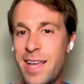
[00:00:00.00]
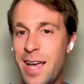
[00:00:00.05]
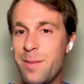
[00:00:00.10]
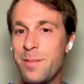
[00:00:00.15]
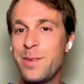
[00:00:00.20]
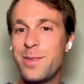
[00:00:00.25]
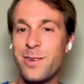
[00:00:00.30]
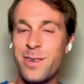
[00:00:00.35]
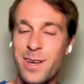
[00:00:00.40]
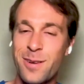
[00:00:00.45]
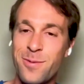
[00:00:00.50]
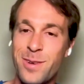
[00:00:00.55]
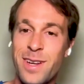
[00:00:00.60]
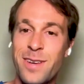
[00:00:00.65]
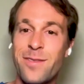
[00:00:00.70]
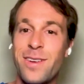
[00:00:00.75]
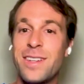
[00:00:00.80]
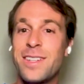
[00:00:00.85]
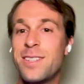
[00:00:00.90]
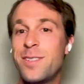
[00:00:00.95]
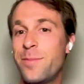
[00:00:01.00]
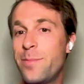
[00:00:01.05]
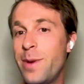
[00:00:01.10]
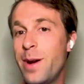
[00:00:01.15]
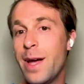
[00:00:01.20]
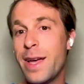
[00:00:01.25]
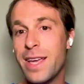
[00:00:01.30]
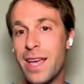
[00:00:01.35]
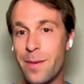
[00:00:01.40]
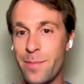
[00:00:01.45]
Samsung and whatever are just
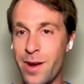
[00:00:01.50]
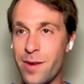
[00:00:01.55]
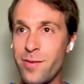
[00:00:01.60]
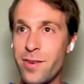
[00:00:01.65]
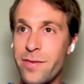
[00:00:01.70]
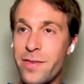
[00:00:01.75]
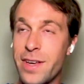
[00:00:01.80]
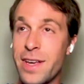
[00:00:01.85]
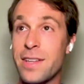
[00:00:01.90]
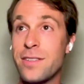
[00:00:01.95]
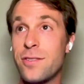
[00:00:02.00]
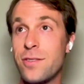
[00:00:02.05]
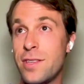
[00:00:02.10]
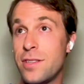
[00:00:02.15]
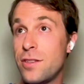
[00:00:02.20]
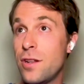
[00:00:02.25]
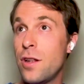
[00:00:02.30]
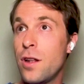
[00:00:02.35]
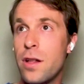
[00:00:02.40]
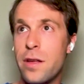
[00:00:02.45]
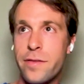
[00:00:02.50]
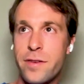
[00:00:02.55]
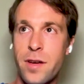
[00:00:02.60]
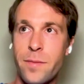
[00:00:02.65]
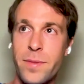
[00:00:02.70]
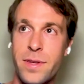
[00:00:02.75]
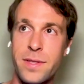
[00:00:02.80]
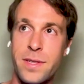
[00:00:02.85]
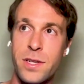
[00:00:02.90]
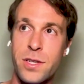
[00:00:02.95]
buying up everything. And so there's a lot of
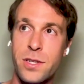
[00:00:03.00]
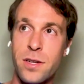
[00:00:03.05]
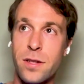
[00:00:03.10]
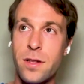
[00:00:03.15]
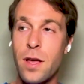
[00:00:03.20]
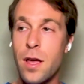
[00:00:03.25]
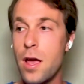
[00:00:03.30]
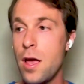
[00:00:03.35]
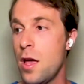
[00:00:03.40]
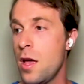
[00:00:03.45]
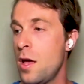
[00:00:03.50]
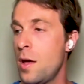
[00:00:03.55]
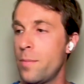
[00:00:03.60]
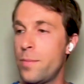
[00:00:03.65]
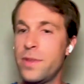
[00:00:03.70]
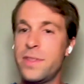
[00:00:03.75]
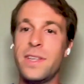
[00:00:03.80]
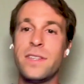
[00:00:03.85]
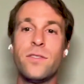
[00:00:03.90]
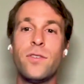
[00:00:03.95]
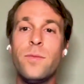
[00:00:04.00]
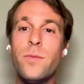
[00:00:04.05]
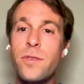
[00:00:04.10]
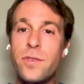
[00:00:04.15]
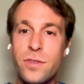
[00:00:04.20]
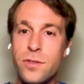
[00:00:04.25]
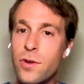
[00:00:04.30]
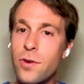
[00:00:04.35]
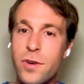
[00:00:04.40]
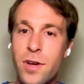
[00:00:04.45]
competition. But there's
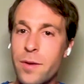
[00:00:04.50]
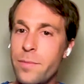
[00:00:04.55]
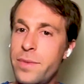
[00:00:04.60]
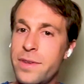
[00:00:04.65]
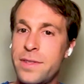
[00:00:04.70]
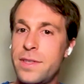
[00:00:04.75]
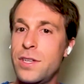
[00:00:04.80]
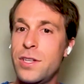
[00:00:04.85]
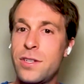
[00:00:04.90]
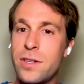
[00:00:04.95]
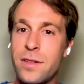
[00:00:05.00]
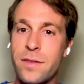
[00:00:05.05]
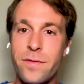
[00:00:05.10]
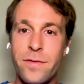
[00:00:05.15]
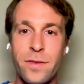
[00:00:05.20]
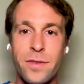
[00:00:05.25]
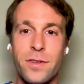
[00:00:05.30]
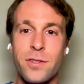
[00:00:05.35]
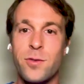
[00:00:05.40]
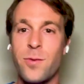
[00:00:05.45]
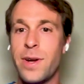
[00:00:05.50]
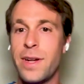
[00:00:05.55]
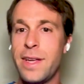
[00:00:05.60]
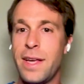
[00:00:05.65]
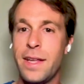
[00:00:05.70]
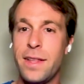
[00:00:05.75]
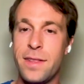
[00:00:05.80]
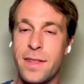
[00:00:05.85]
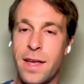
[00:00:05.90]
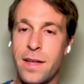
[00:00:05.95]
almost no competition for the
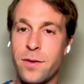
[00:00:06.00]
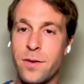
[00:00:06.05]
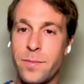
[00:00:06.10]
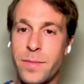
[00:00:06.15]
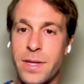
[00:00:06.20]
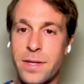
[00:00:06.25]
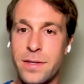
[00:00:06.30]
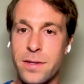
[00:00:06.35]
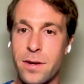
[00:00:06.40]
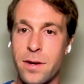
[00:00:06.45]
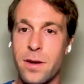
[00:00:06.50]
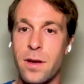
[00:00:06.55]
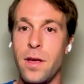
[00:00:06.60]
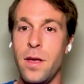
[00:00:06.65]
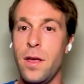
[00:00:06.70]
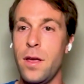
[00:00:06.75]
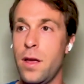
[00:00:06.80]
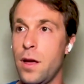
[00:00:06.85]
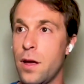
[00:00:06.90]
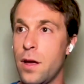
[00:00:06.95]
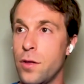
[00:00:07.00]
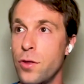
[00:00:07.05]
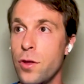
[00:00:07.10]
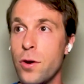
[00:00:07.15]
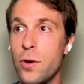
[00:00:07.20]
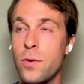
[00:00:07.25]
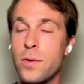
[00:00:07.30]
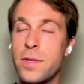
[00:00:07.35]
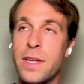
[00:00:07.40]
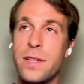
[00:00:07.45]
28 nanometer uh,
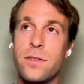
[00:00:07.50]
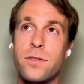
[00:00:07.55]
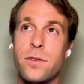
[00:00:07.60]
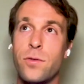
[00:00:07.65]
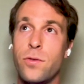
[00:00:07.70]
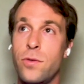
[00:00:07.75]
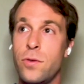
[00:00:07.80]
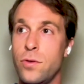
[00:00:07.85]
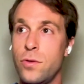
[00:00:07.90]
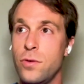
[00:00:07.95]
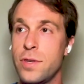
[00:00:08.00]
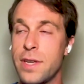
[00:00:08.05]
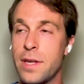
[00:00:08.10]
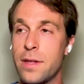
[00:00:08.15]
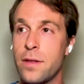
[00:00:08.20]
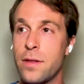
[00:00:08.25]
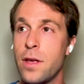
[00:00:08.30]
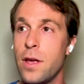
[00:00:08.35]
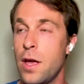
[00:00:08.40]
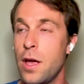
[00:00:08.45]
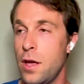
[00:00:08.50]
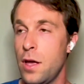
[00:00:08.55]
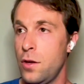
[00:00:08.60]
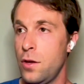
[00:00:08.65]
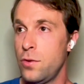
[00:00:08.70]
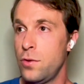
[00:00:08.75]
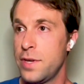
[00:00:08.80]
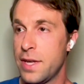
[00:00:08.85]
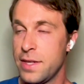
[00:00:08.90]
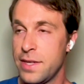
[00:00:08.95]
node. And so you, you, can
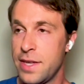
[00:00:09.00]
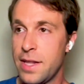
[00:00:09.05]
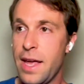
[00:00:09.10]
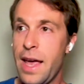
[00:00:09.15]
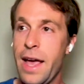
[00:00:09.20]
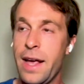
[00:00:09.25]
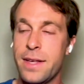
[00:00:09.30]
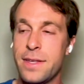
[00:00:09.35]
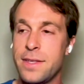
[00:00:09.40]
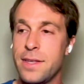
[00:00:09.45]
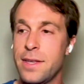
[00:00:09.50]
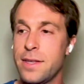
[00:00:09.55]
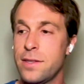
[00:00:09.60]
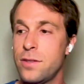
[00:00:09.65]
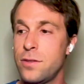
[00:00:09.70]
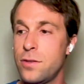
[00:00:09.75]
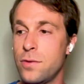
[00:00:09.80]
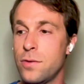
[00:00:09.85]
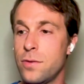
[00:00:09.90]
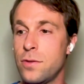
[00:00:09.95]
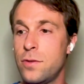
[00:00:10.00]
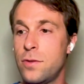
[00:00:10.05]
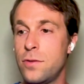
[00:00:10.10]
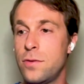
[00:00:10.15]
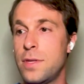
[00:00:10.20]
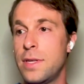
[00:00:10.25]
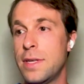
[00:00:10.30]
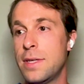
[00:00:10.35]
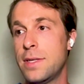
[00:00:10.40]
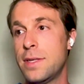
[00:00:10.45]
you can get access to,
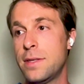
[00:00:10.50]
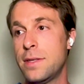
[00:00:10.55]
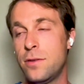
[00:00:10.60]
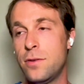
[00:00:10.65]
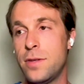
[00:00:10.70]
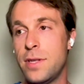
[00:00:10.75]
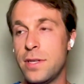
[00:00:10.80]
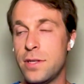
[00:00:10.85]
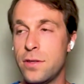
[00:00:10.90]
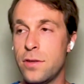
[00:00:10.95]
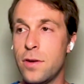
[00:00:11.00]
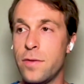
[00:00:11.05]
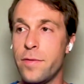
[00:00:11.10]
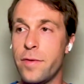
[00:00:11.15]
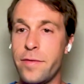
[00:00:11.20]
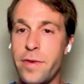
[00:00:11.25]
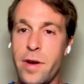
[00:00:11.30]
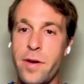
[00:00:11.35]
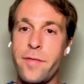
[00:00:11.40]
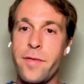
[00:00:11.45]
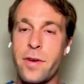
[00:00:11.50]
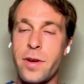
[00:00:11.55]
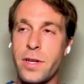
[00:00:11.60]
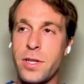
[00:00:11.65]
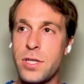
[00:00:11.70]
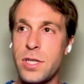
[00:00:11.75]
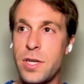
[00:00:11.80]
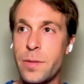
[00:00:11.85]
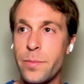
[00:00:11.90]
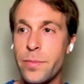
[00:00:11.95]
to this to this node for very,
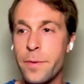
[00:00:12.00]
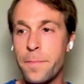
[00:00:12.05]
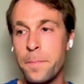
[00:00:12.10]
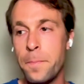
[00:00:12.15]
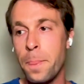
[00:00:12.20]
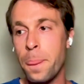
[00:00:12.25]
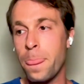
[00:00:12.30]
very cheap.